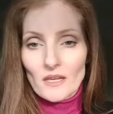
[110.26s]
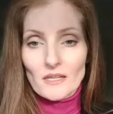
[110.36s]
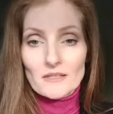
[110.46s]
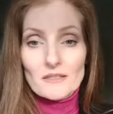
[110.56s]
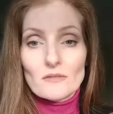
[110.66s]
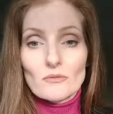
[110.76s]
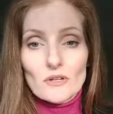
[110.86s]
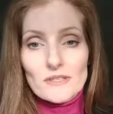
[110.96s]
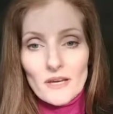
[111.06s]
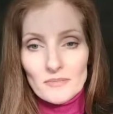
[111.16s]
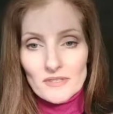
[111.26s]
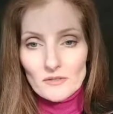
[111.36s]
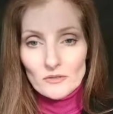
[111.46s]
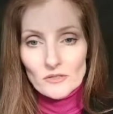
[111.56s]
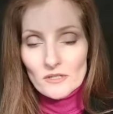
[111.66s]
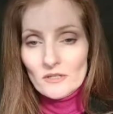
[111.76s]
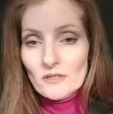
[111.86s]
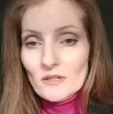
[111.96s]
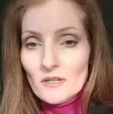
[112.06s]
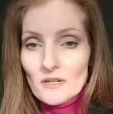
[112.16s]
It's the rose absolute,
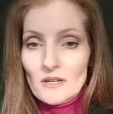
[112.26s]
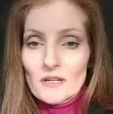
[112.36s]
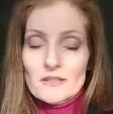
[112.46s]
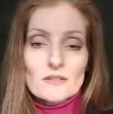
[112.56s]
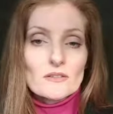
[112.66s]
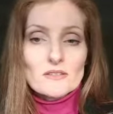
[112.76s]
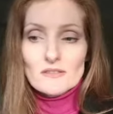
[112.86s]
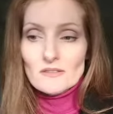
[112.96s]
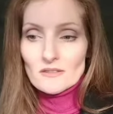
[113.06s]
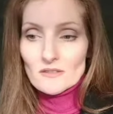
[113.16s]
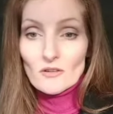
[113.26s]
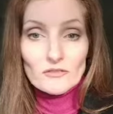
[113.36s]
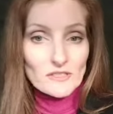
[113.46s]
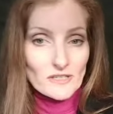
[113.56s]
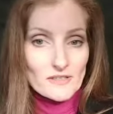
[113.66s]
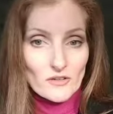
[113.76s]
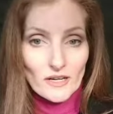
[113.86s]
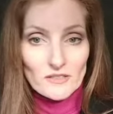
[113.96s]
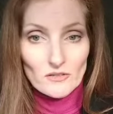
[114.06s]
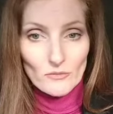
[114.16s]
so it's the solvent
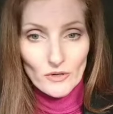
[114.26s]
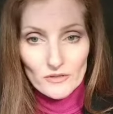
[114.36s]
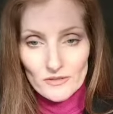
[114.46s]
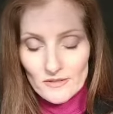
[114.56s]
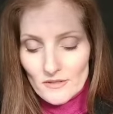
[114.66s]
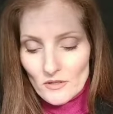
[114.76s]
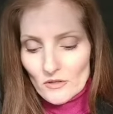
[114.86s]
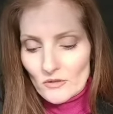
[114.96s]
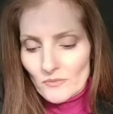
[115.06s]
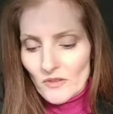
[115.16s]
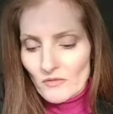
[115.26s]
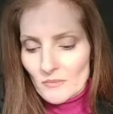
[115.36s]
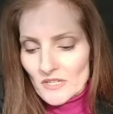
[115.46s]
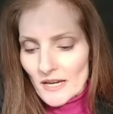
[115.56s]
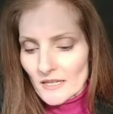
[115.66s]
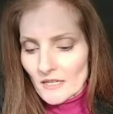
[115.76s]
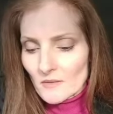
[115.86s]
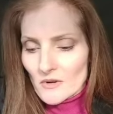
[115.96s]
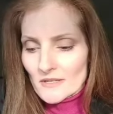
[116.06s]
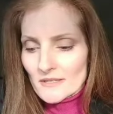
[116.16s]
extracted rose. So if I'm
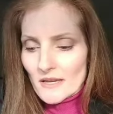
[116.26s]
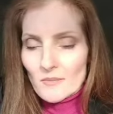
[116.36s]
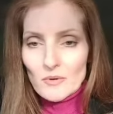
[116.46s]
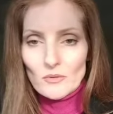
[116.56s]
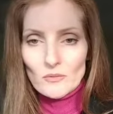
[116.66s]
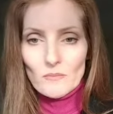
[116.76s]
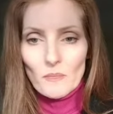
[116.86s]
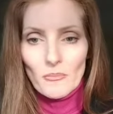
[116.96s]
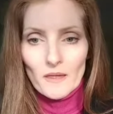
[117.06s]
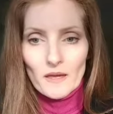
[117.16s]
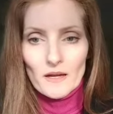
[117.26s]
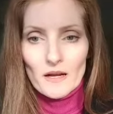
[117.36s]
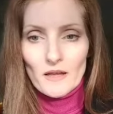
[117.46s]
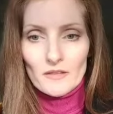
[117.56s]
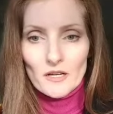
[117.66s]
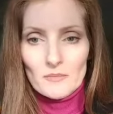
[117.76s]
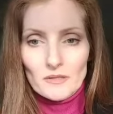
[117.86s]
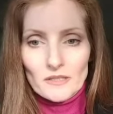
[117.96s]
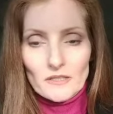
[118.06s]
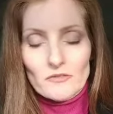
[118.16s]
taking my sample that I
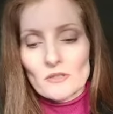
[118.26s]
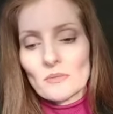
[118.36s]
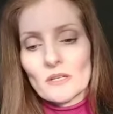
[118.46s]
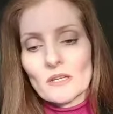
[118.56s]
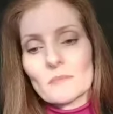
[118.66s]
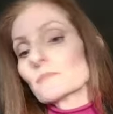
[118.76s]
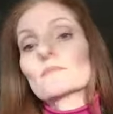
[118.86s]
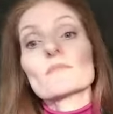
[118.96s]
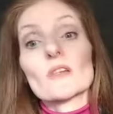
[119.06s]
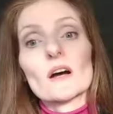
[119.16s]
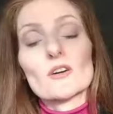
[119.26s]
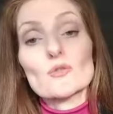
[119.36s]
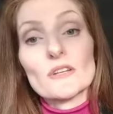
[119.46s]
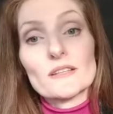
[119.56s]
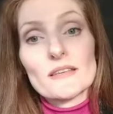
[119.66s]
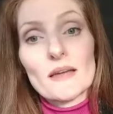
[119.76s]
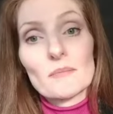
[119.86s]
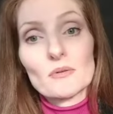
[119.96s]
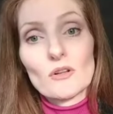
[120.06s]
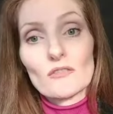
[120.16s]
believe to be a good
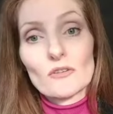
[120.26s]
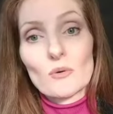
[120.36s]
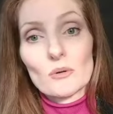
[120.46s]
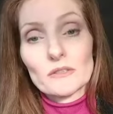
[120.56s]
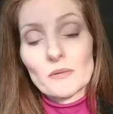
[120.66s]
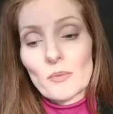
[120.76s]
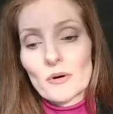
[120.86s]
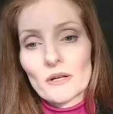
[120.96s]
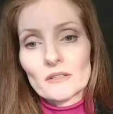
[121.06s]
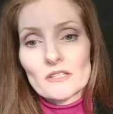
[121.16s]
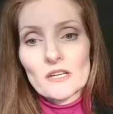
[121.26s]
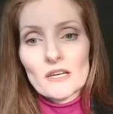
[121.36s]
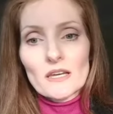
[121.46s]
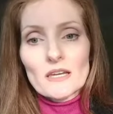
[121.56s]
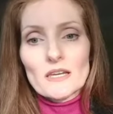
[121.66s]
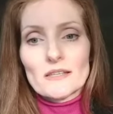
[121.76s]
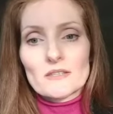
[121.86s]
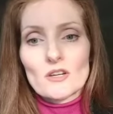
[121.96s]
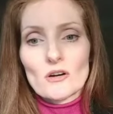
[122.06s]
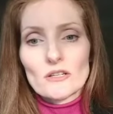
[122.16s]
example of a quality product,
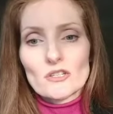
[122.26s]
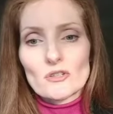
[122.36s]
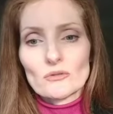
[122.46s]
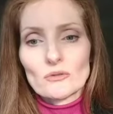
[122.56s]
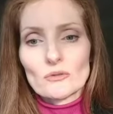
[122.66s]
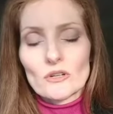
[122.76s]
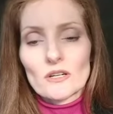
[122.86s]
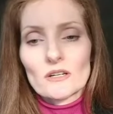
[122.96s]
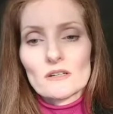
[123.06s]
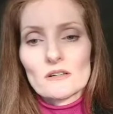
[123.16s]
it's going to look